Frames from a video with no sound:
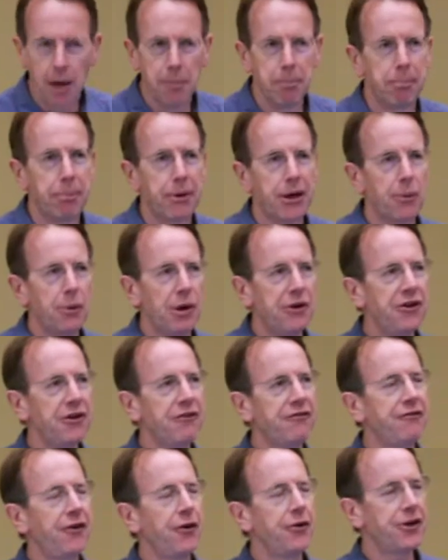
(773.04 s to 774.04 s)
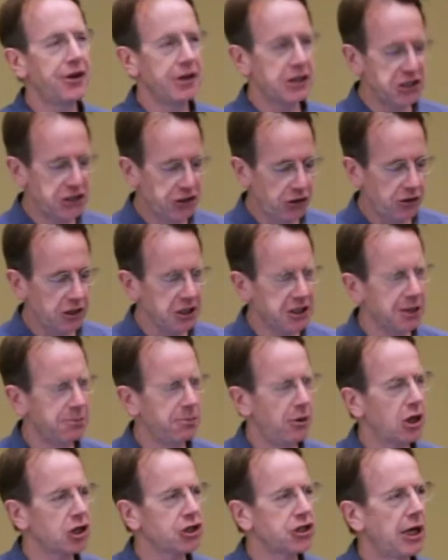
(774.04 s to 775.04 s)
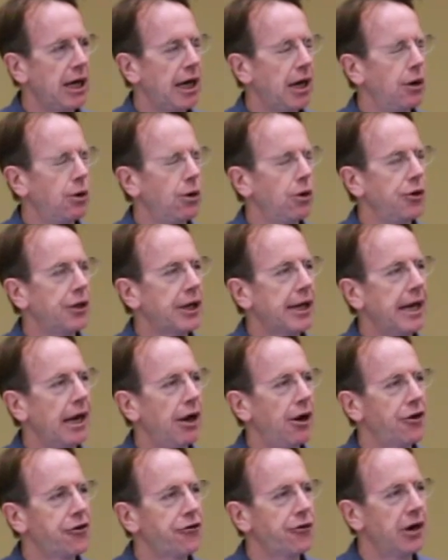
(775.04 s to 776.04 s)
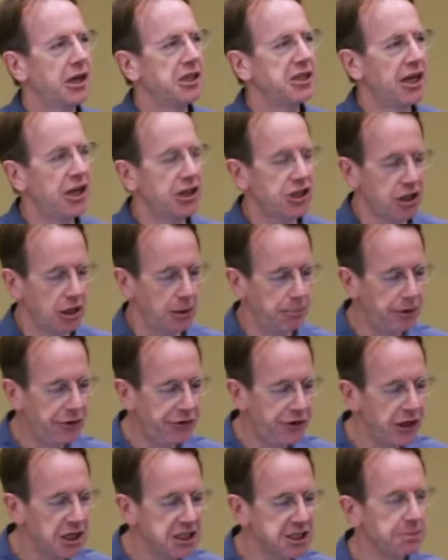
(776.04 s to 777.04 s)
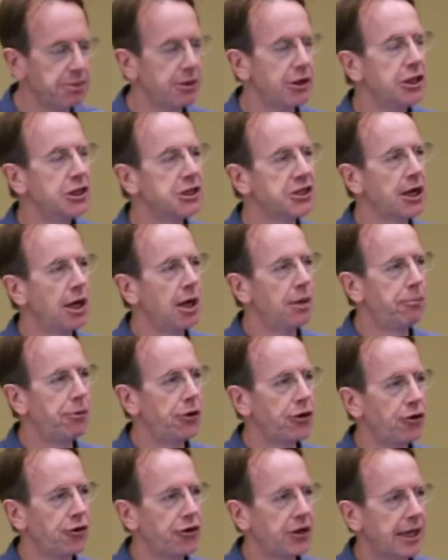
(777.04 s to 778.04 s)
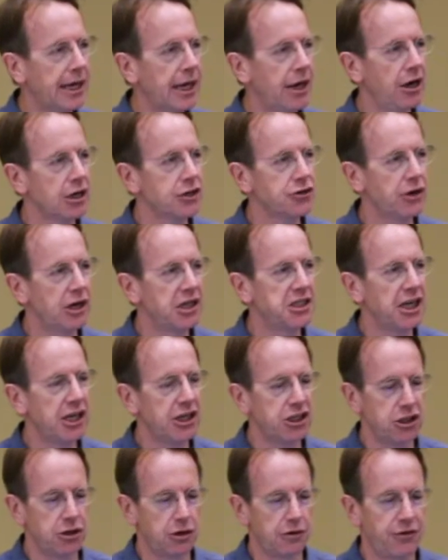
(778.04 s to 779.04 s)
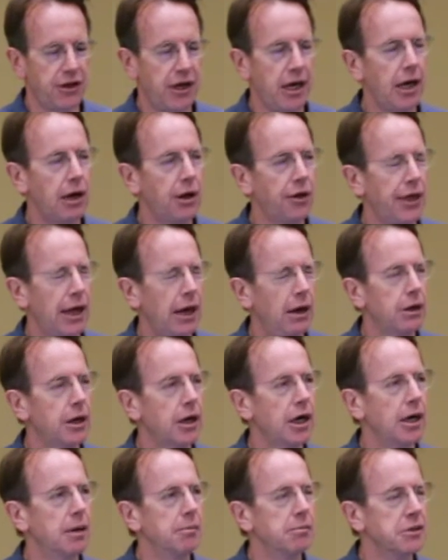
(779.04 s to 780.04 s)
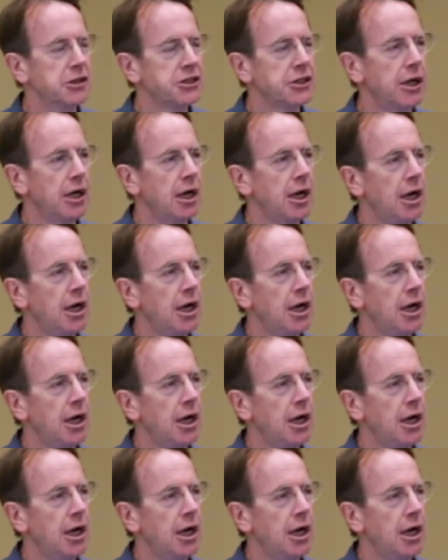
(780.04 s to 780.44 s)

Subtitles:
But I wanted to focus not so much now on the characterization of the participants, but on the characterization of the health outcomes.